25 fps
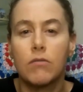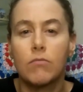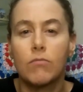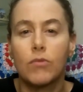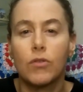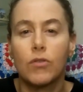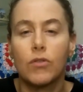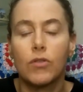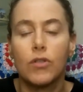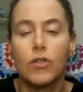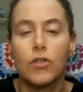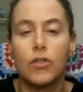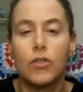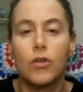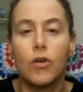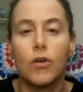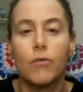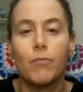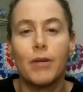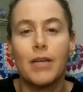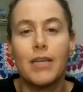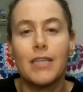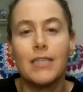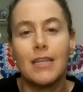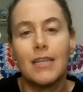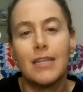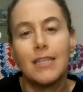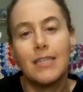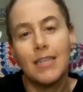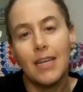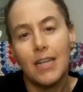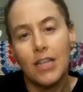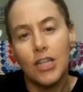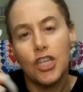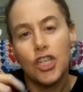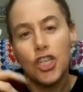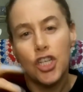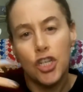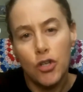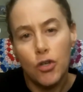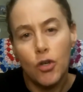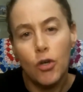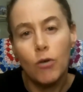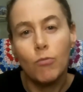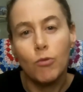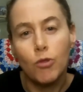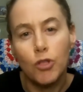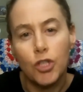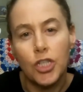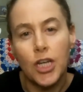I'm not too sure, but he said instead of the
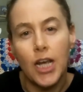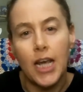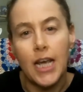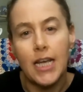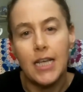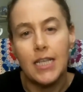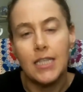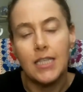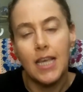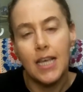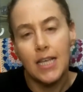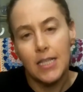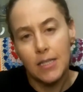normal cheese,